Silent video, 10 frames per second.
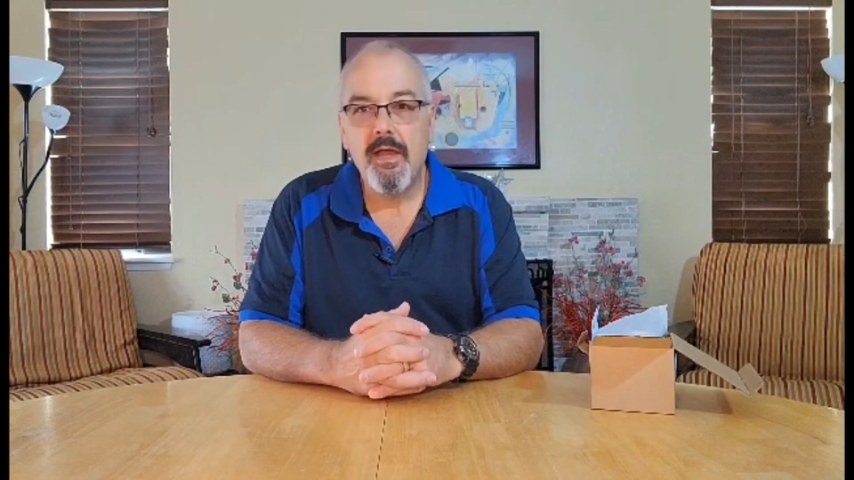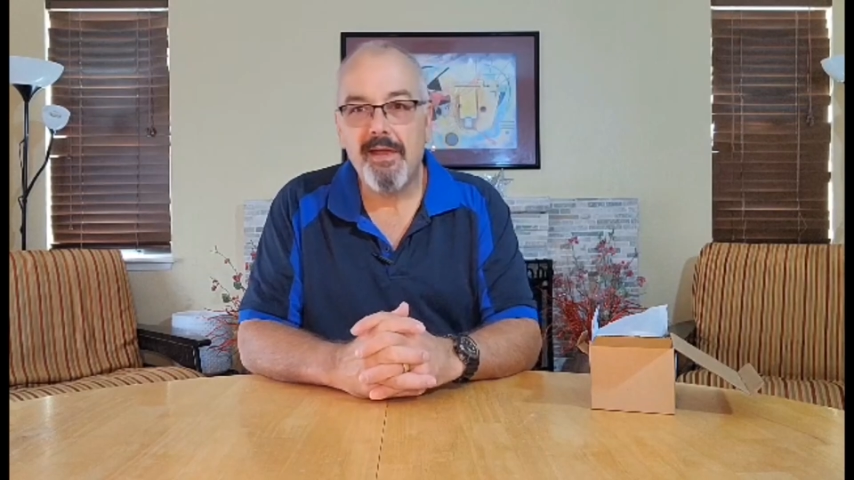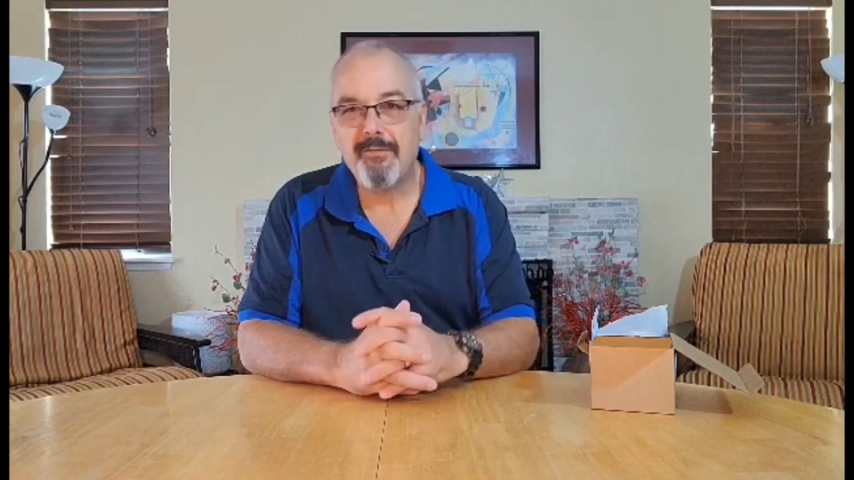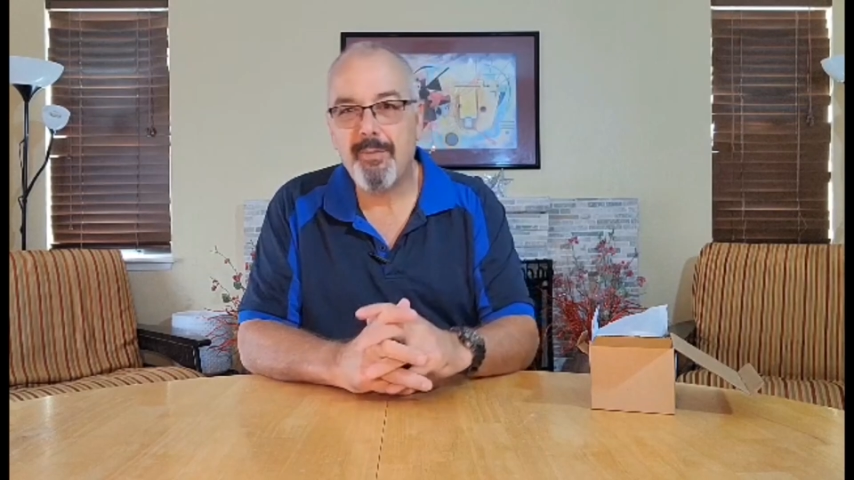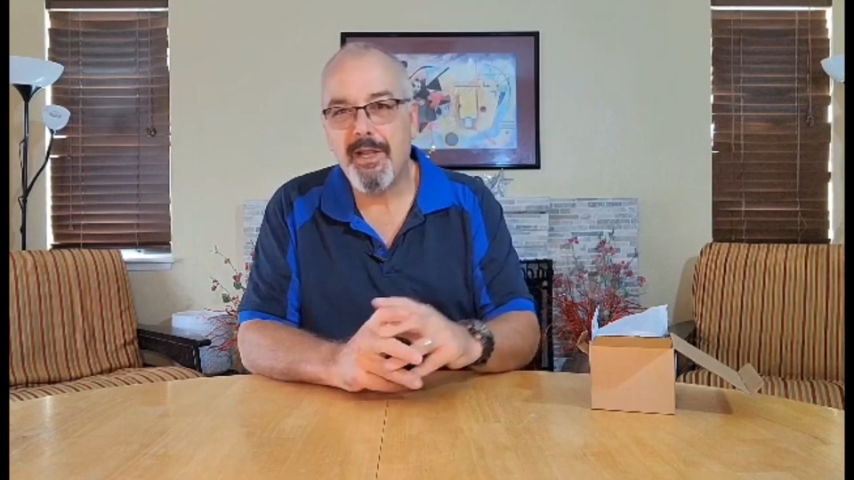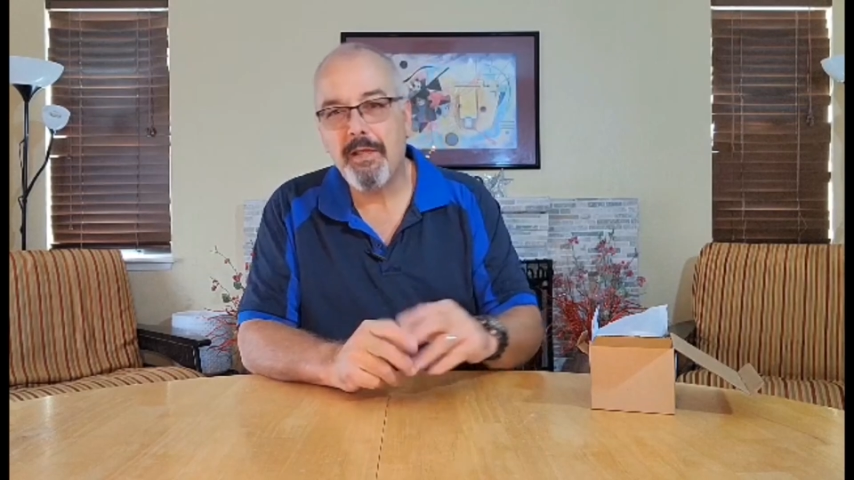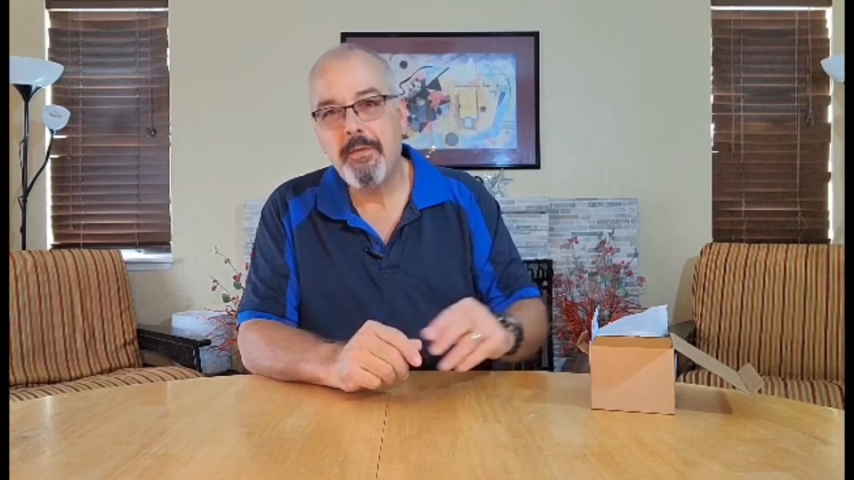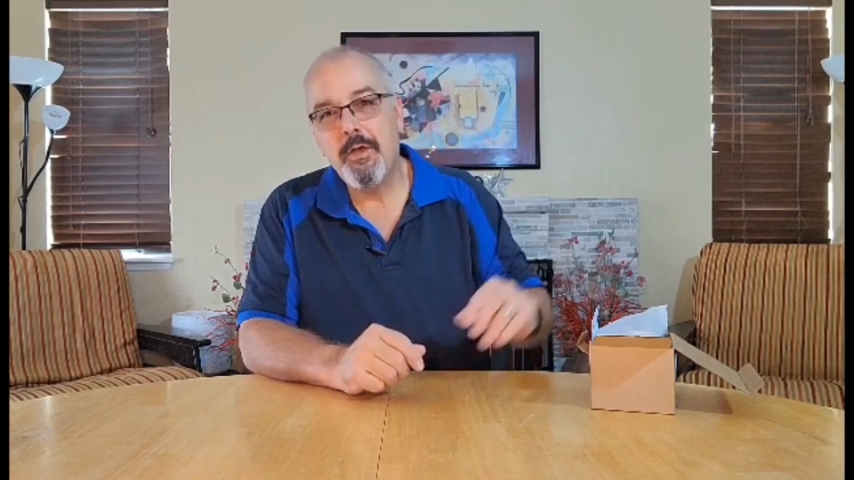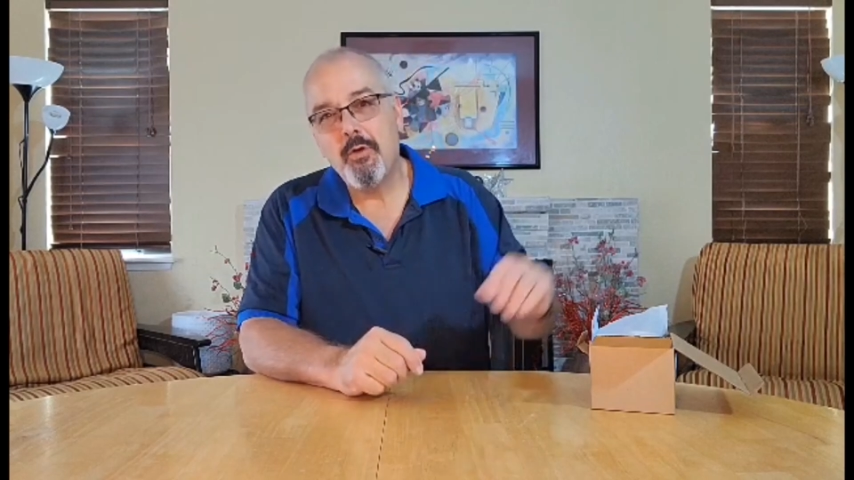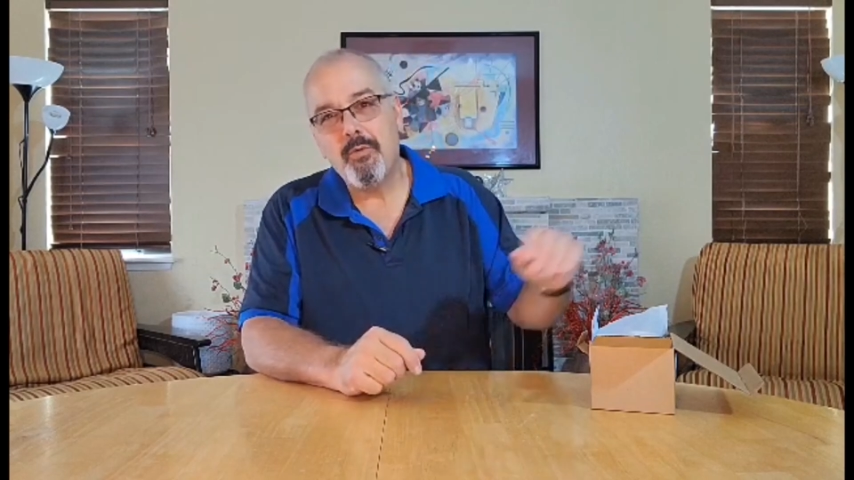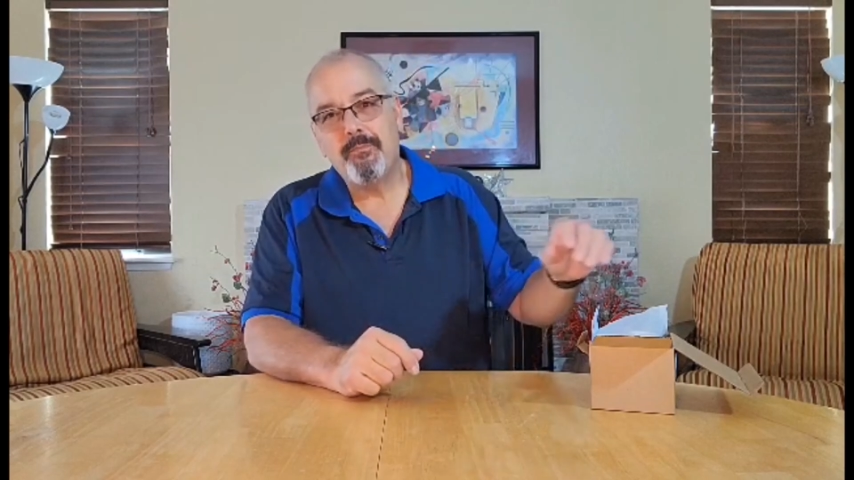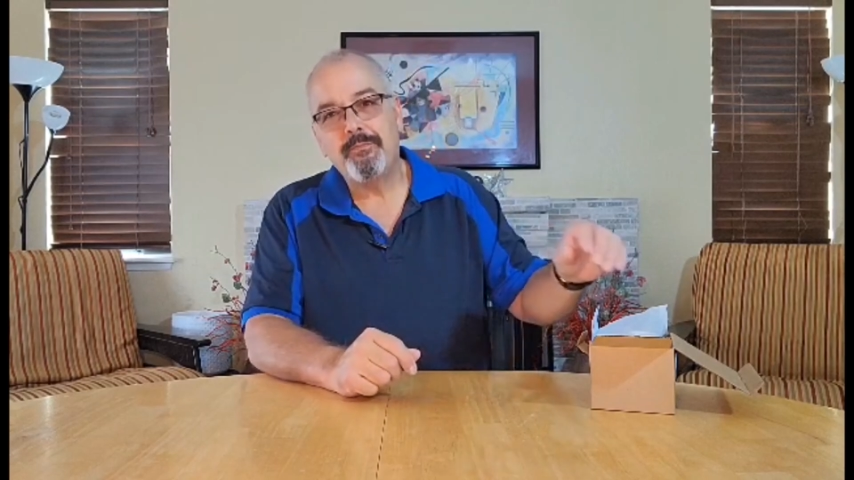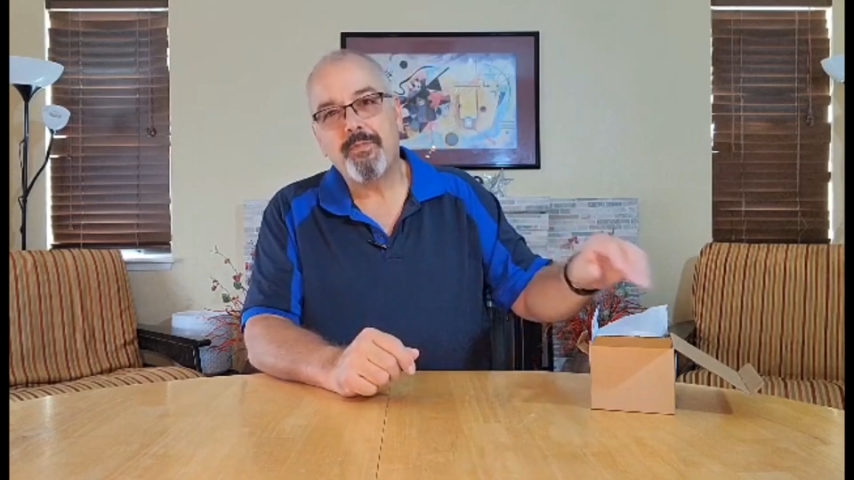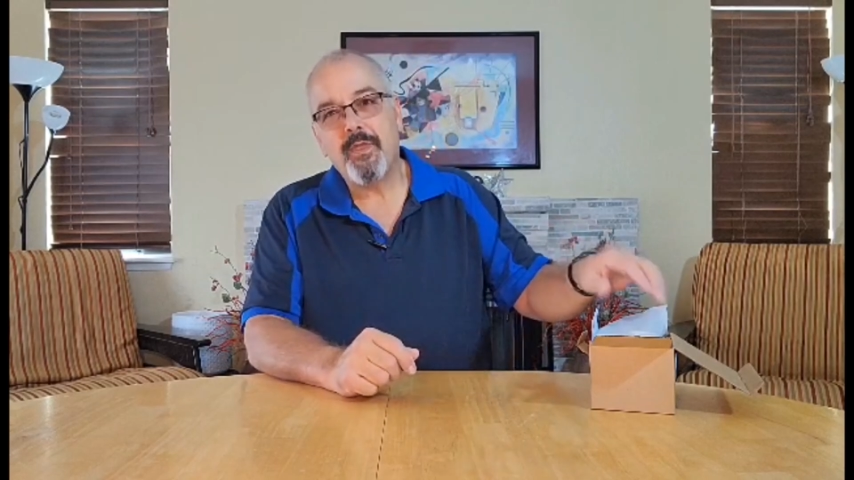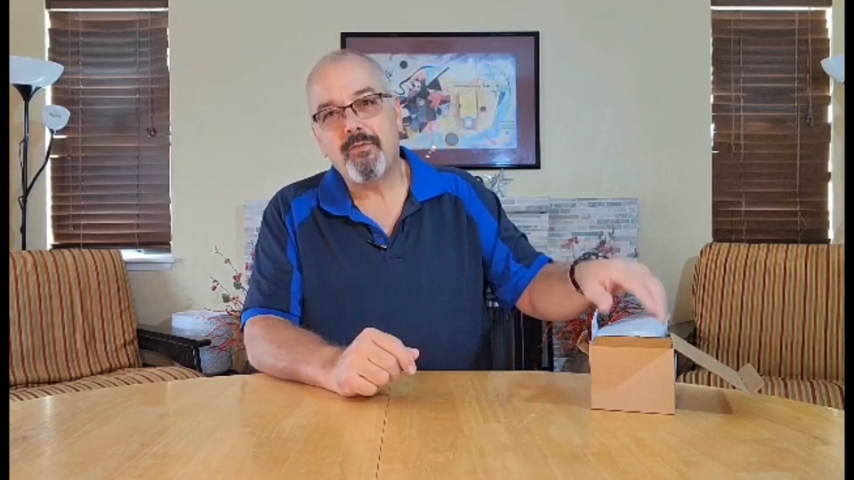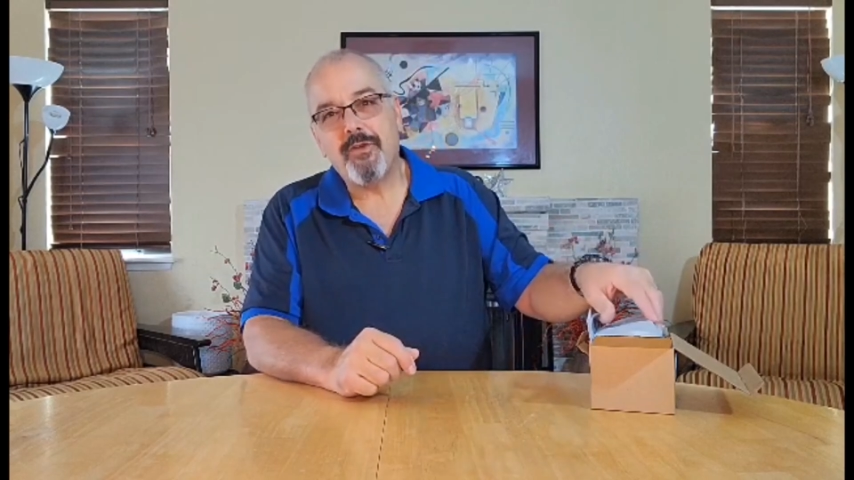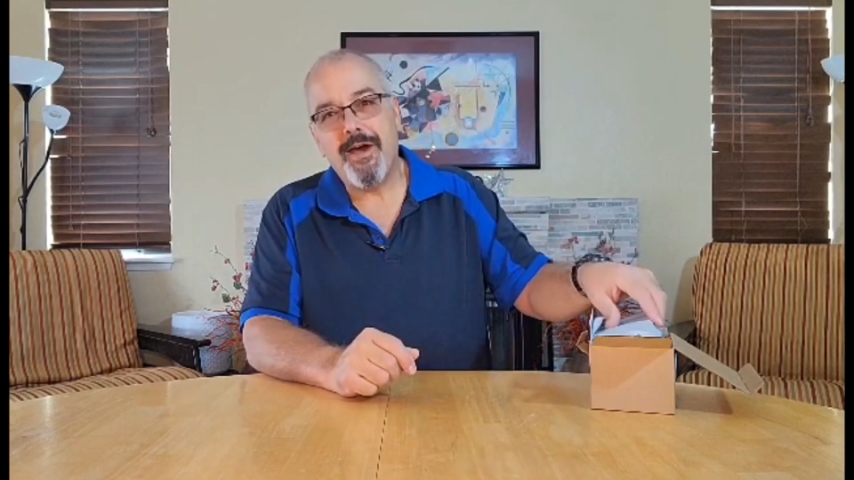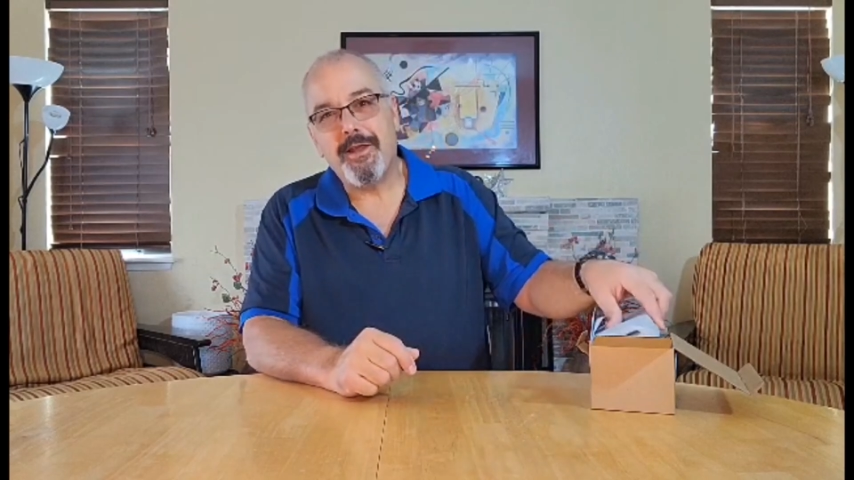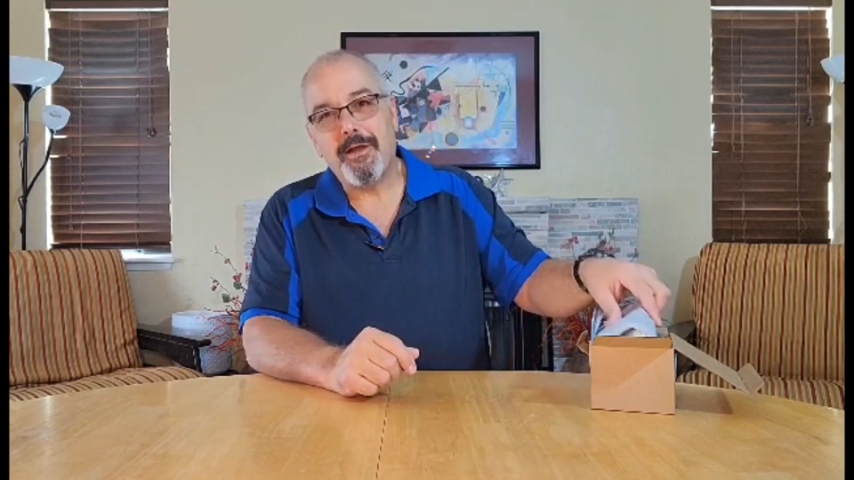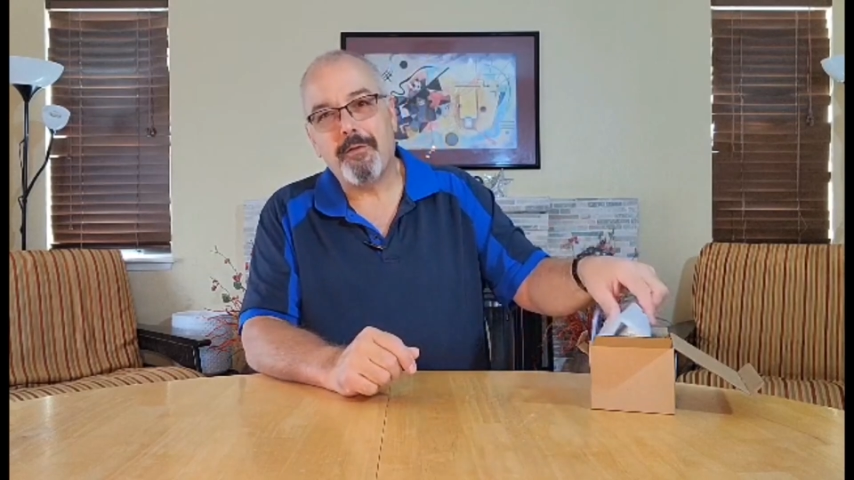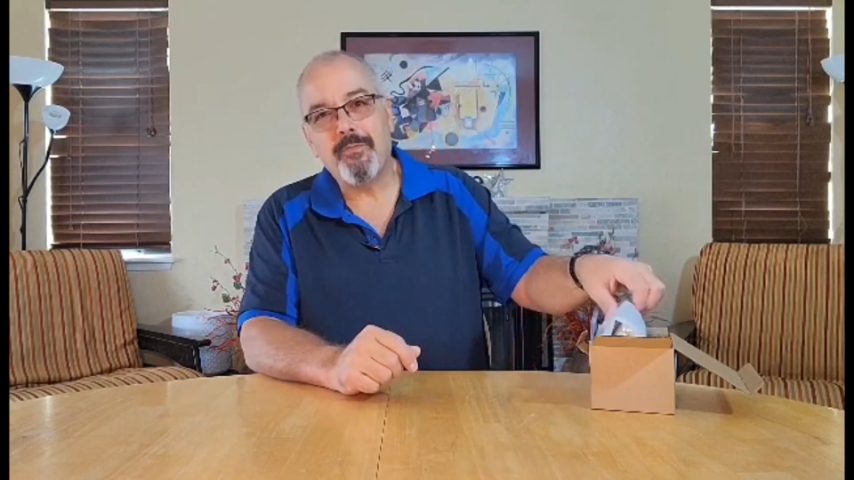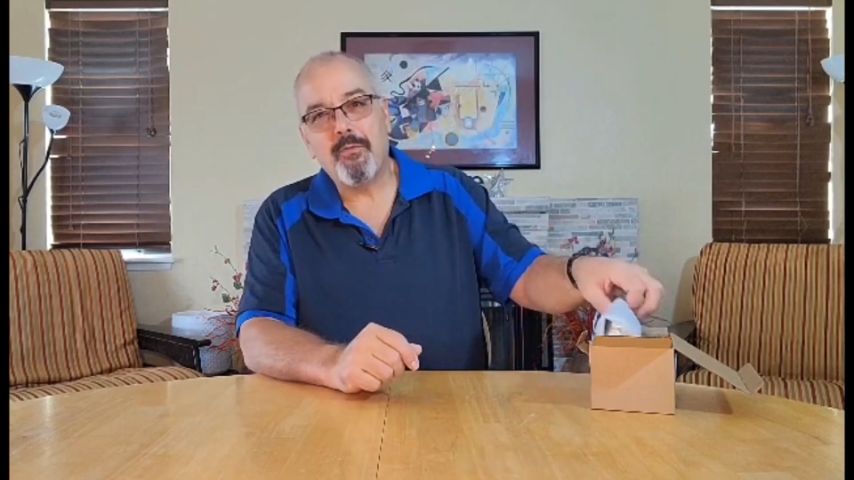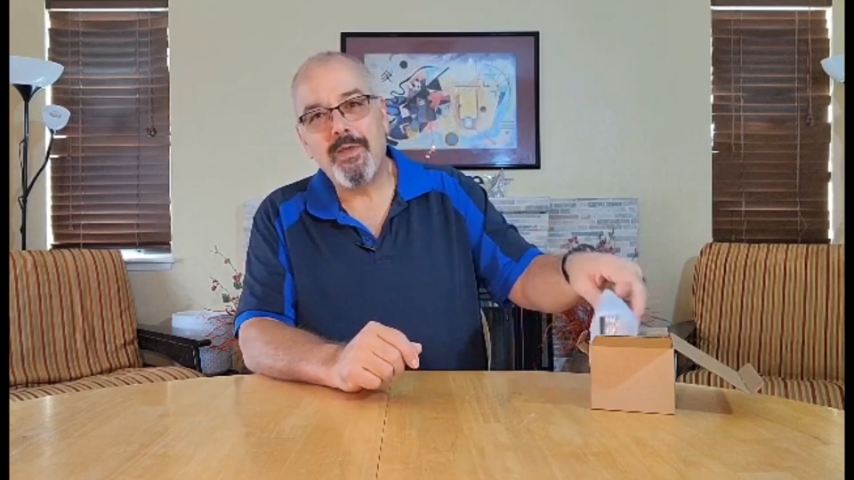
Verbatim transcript: Hey everybody, Scott here.